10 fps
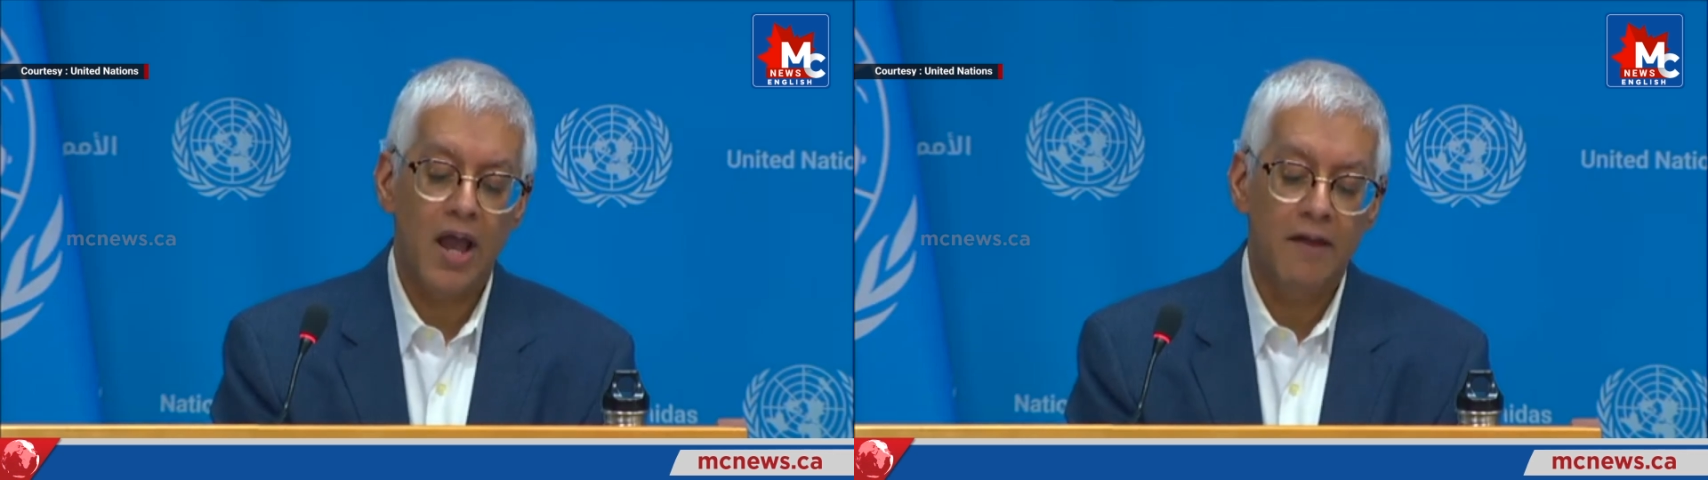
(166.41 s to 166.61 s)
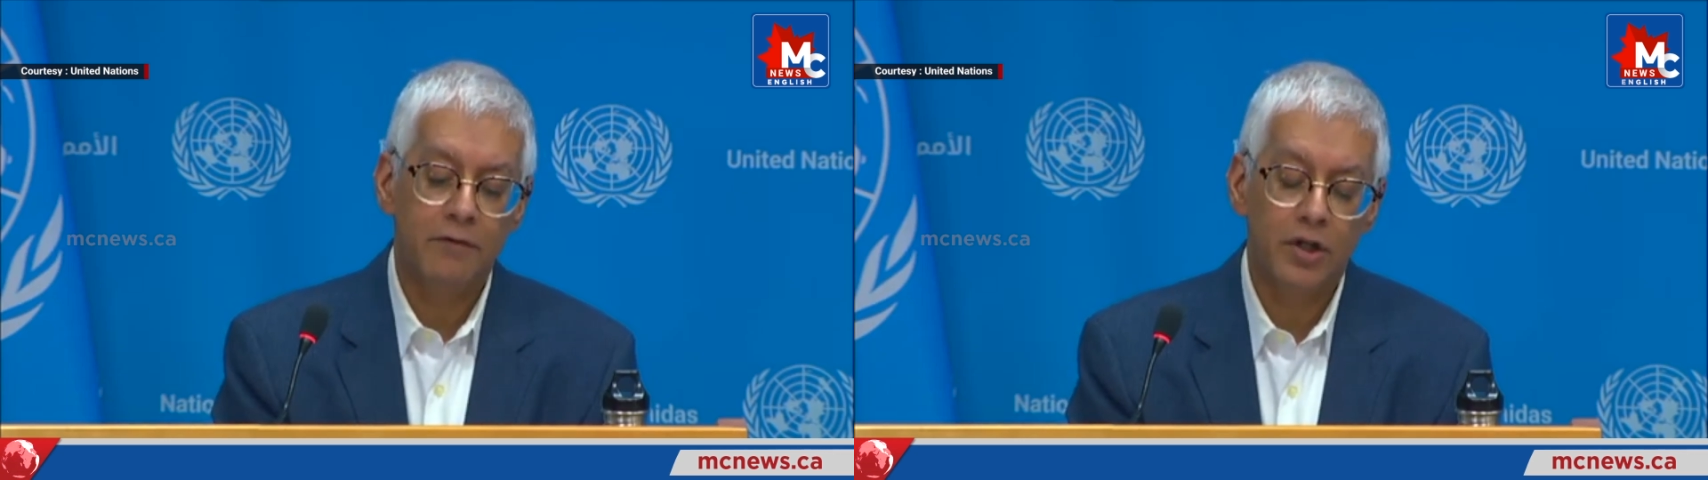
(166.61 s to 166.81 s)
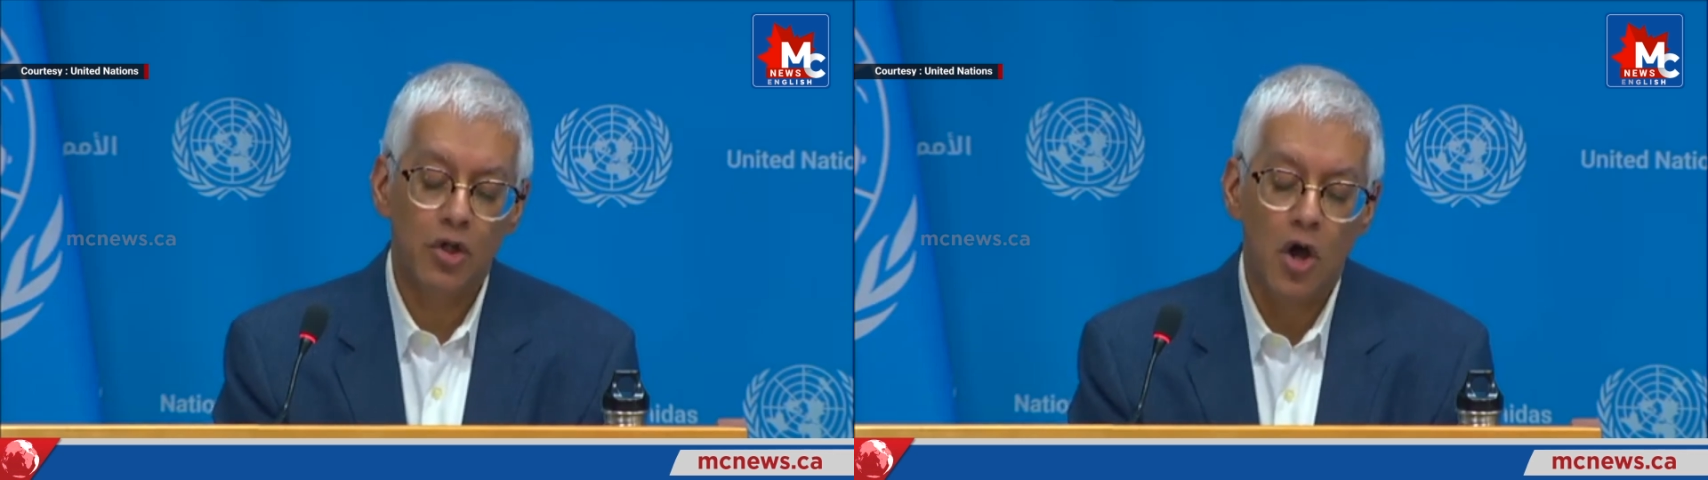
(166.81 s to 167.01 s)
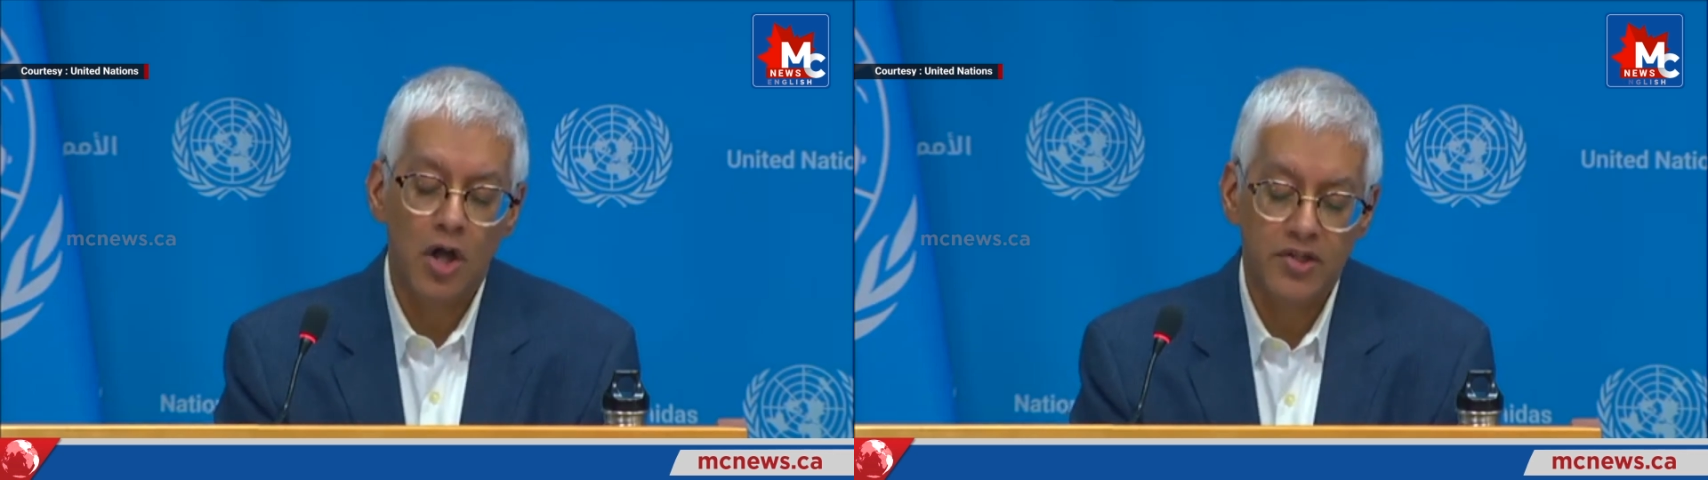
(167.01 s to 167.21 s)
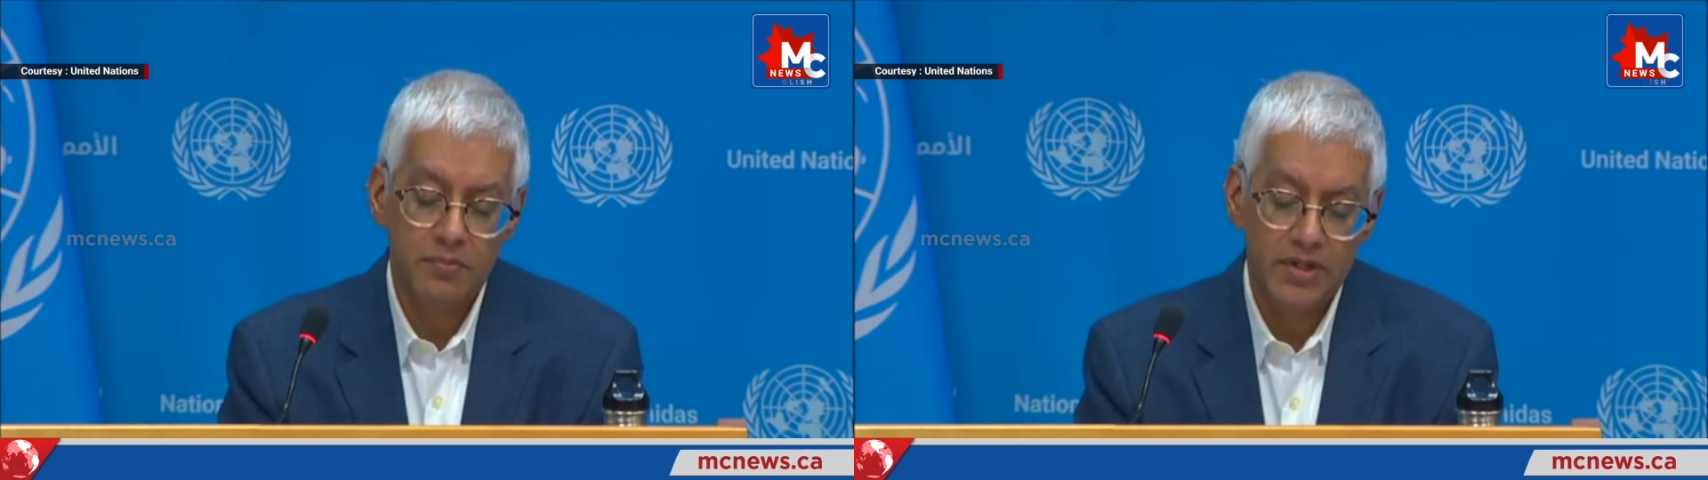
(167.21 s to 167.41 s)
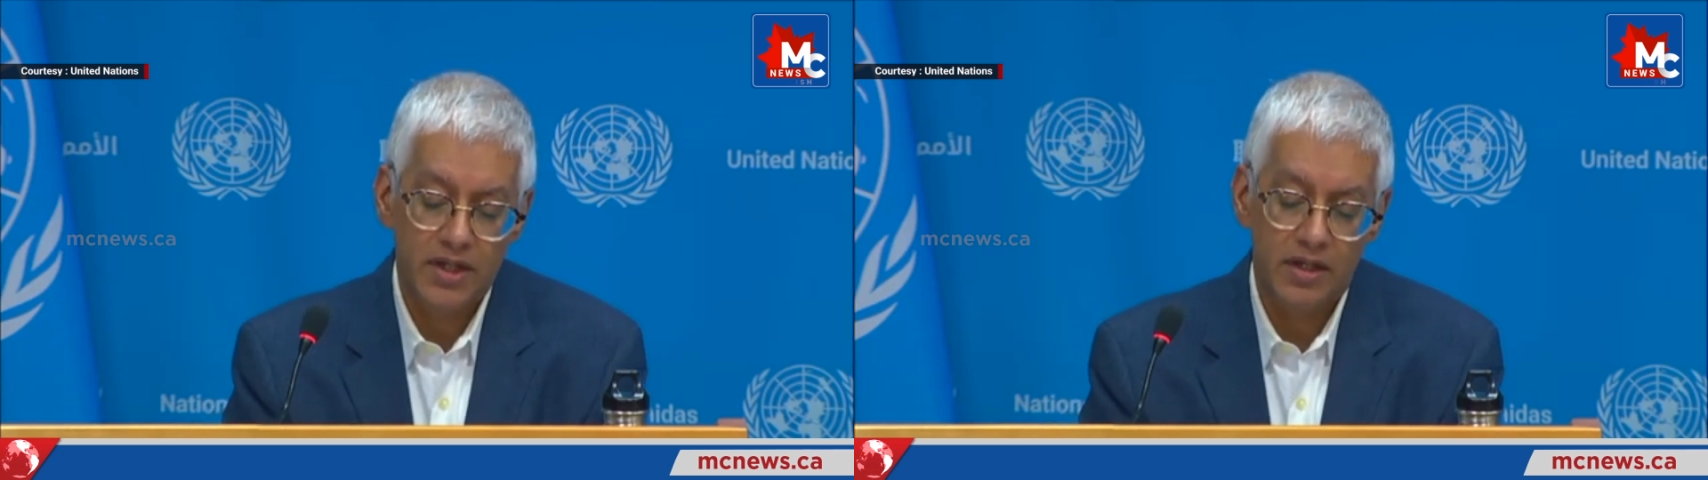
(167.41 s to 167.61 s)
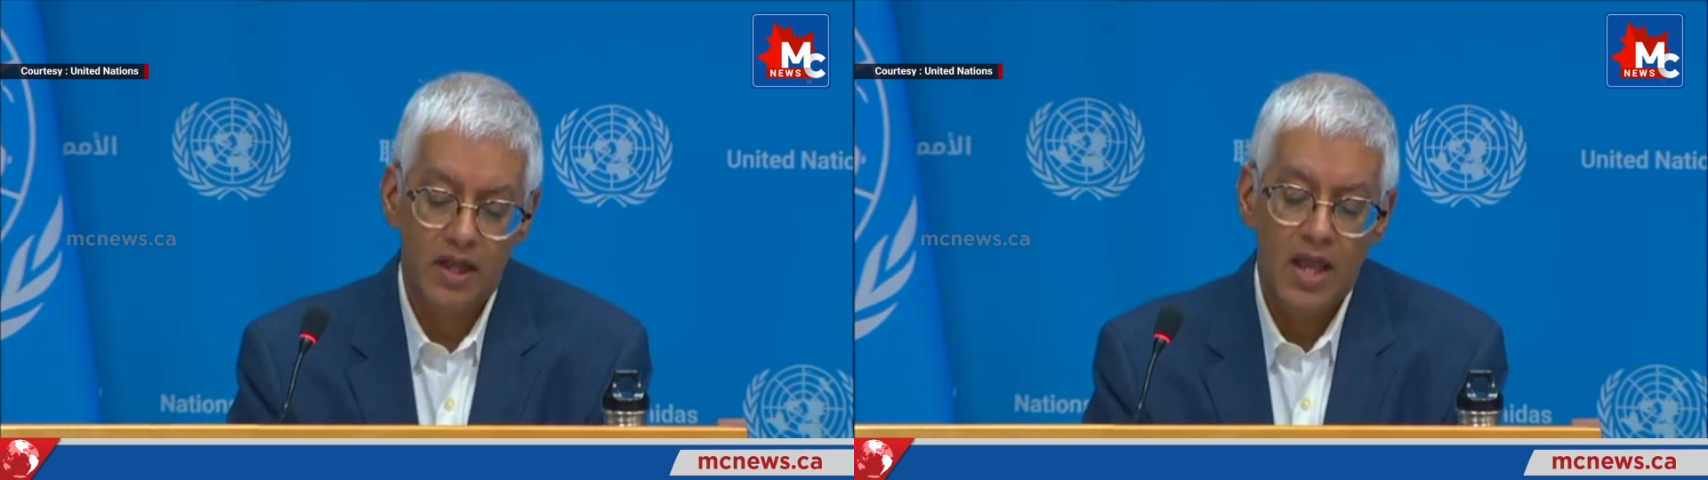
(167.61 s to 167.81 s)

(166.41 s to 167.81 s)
African Caucus meeting